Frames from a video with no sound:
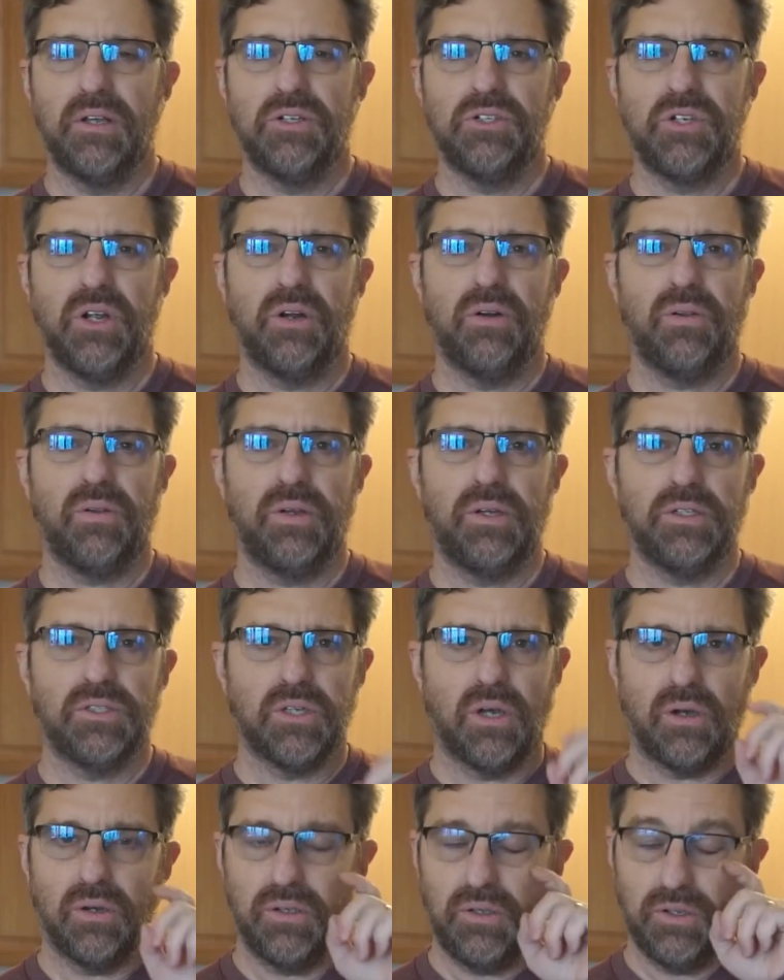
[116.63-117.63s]
Generally it's
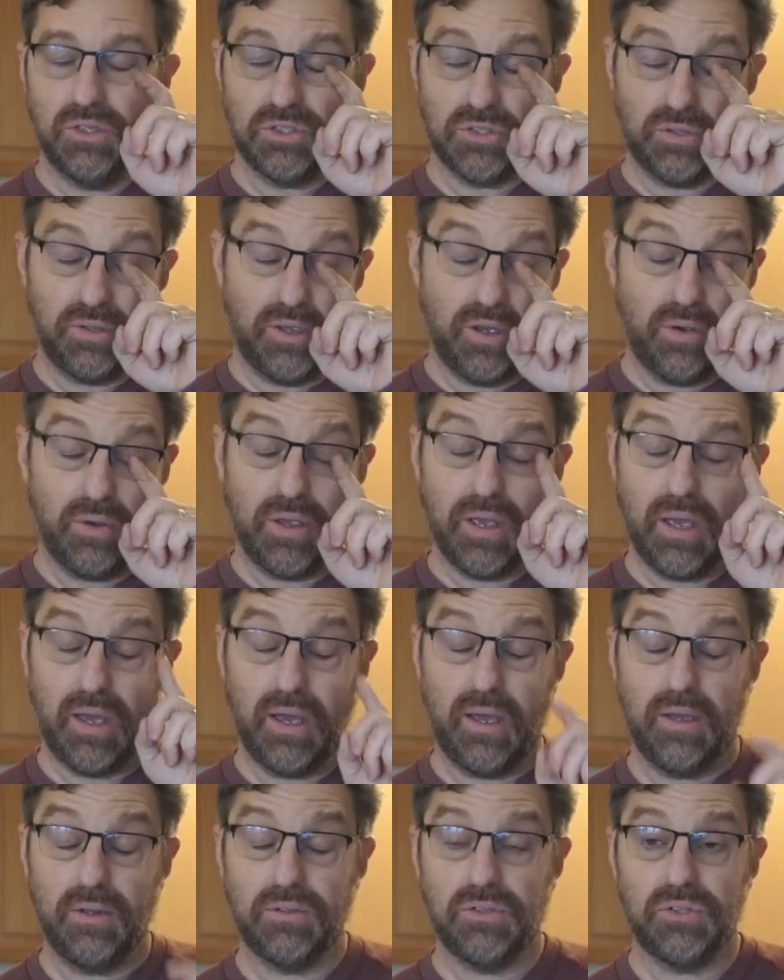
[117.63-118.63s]
usually
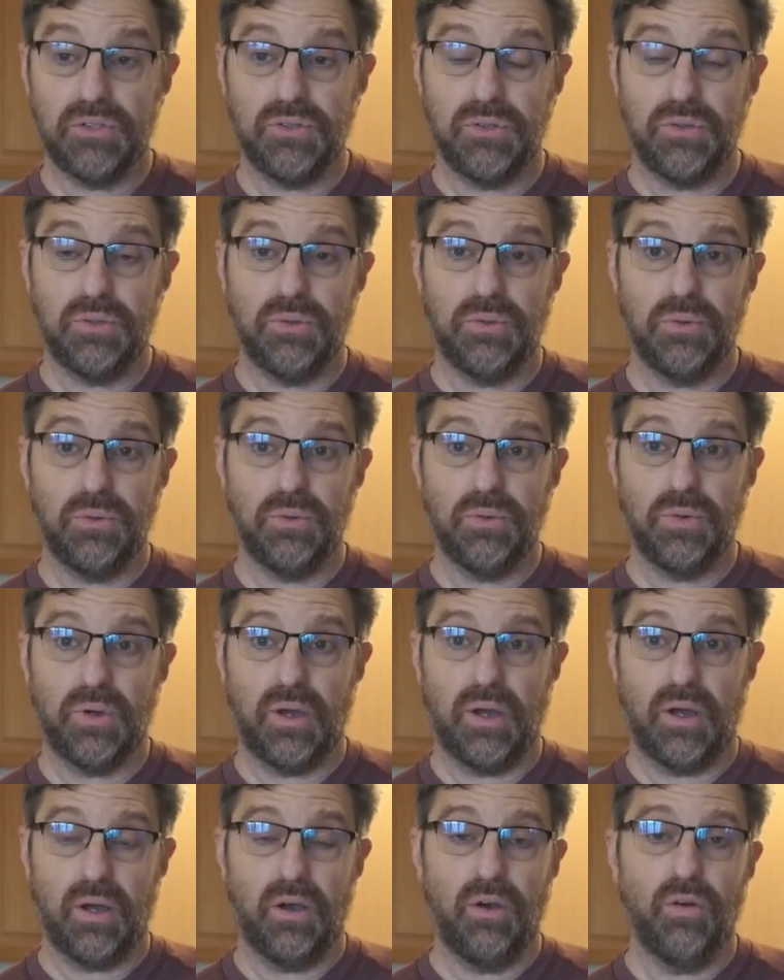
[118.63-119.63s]
okay to
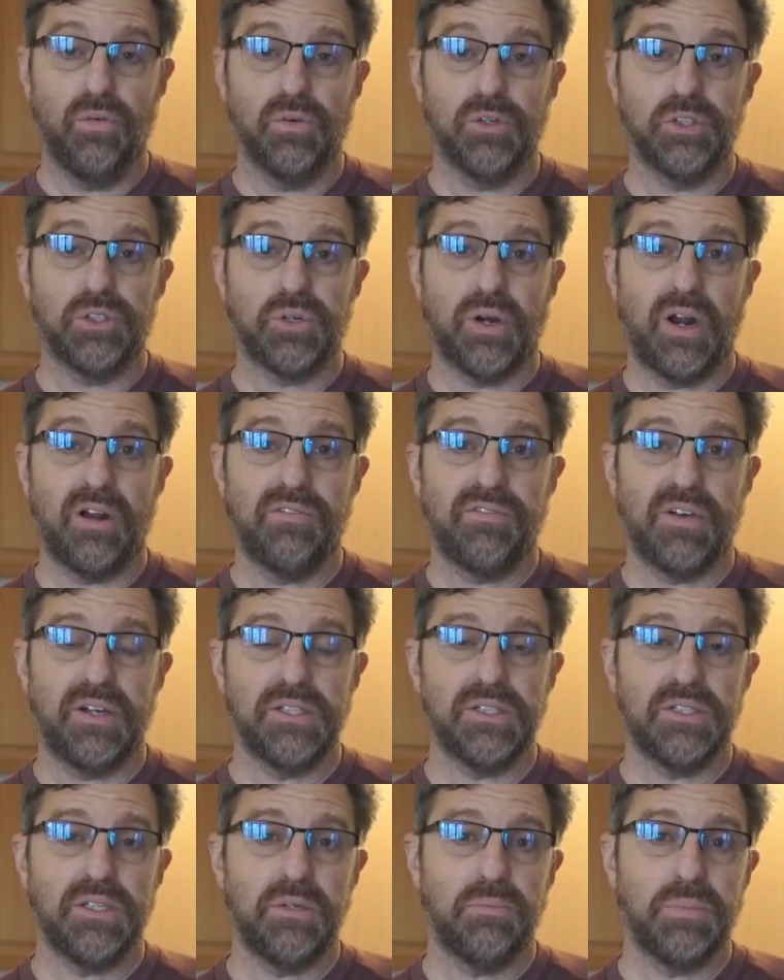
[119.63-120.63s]
over stratify
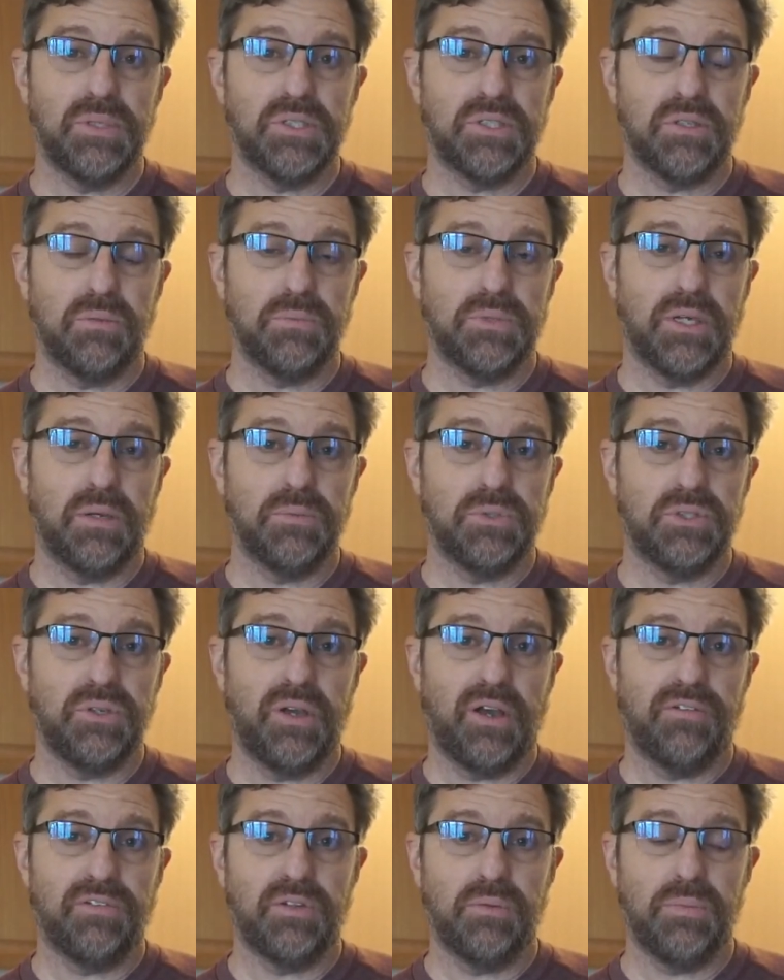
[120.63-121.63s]
seed, but sometimes you
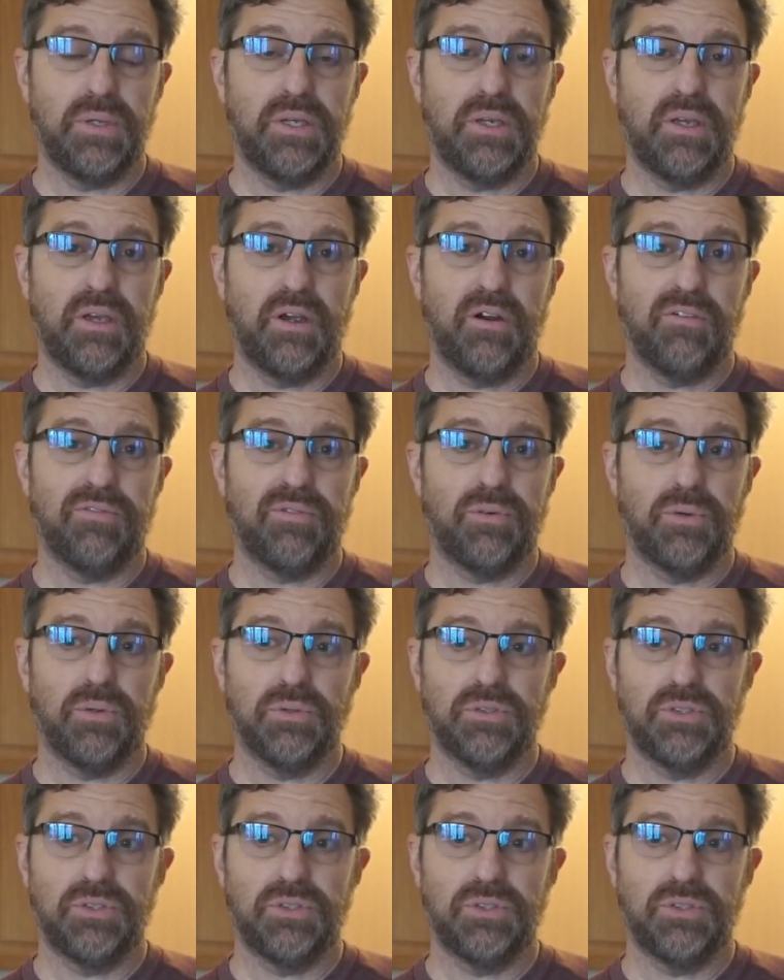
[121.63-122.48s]
have to be careful